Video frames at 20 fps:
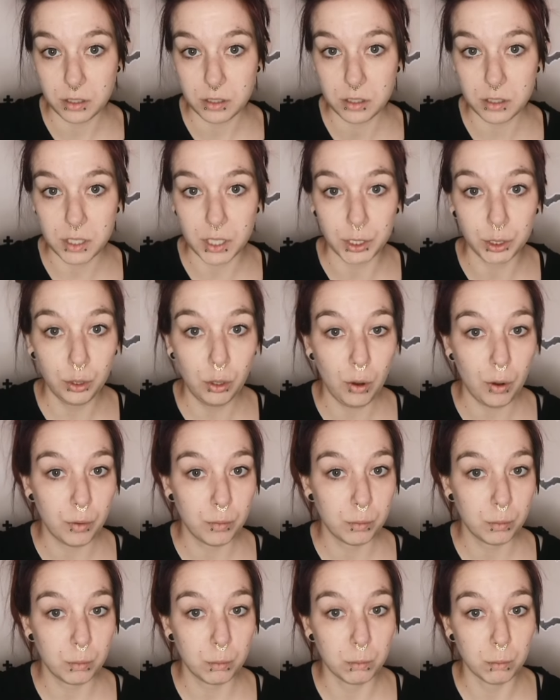
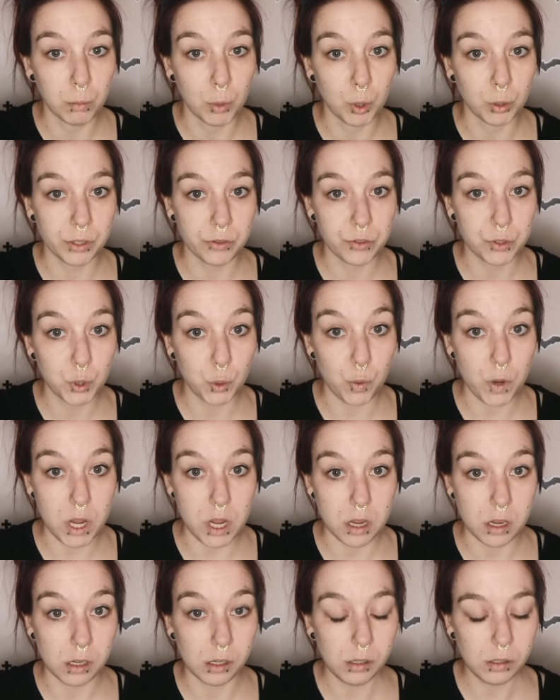silicone mold a
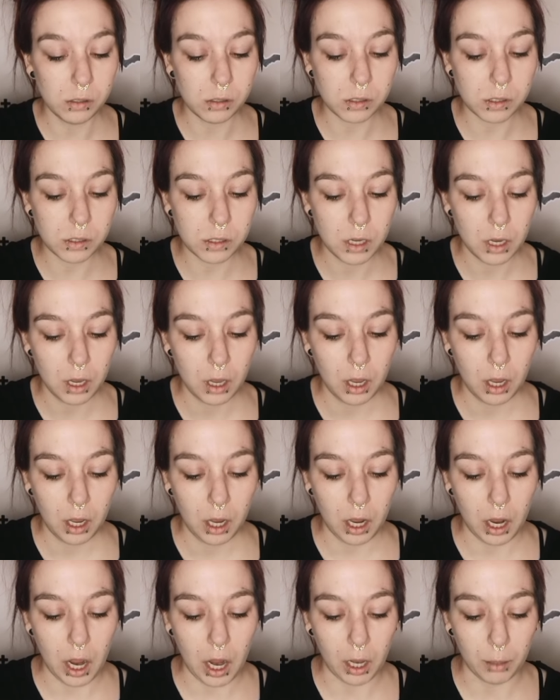squeeze,
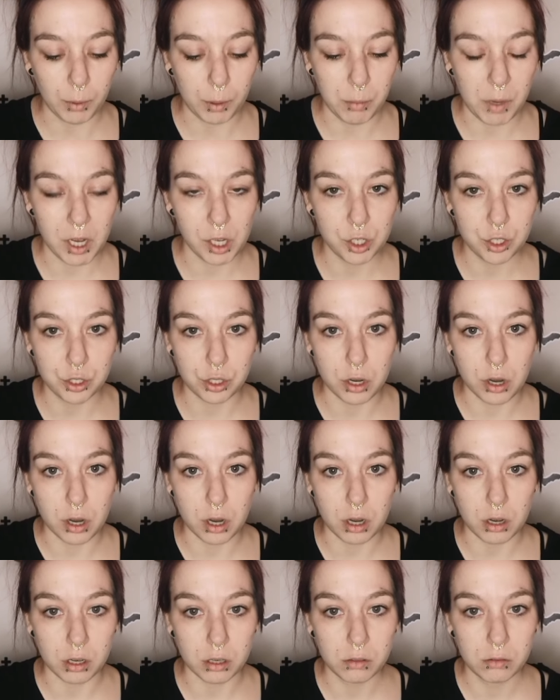and make
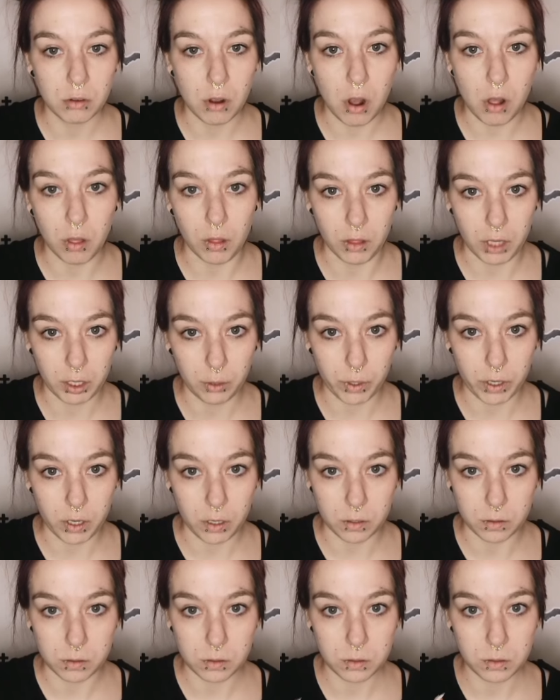sure all the liquid
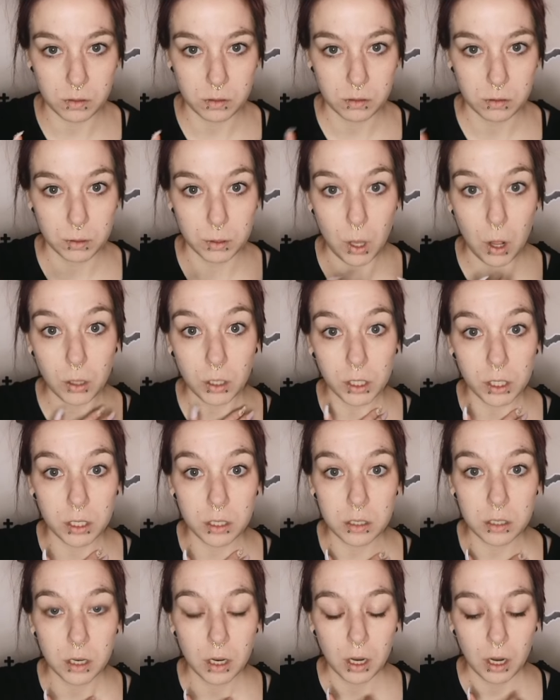is
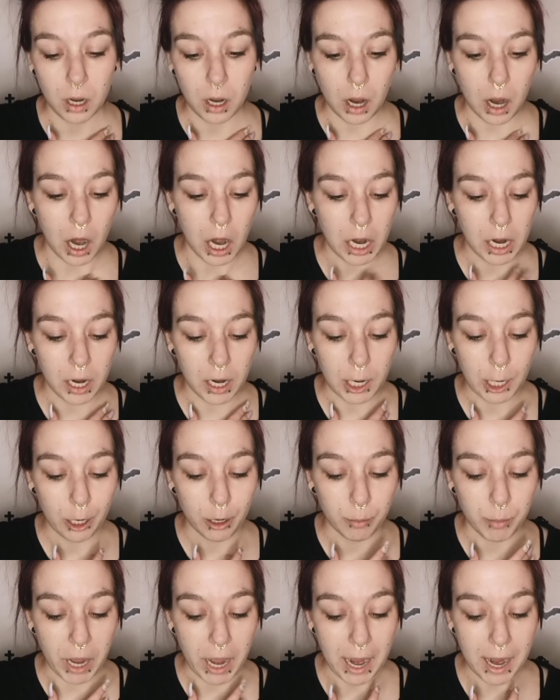solid,
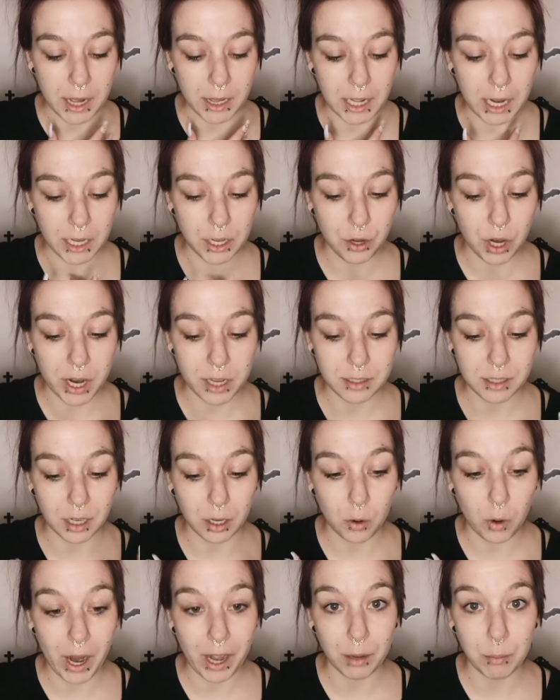and then you guys
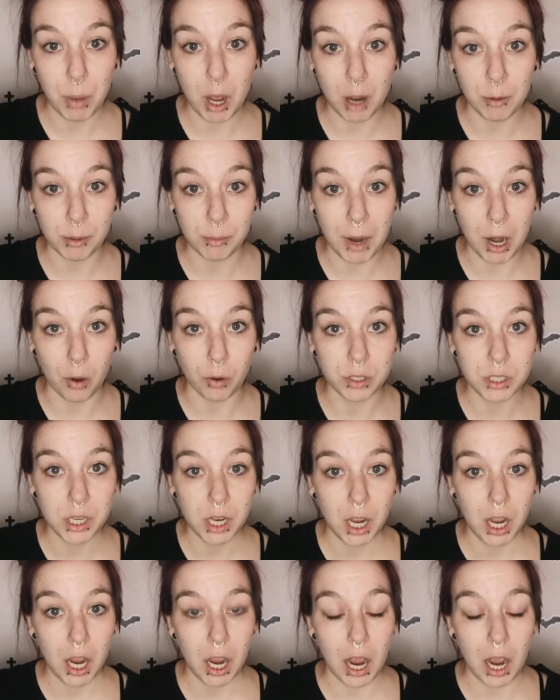can go ahead and pop them out.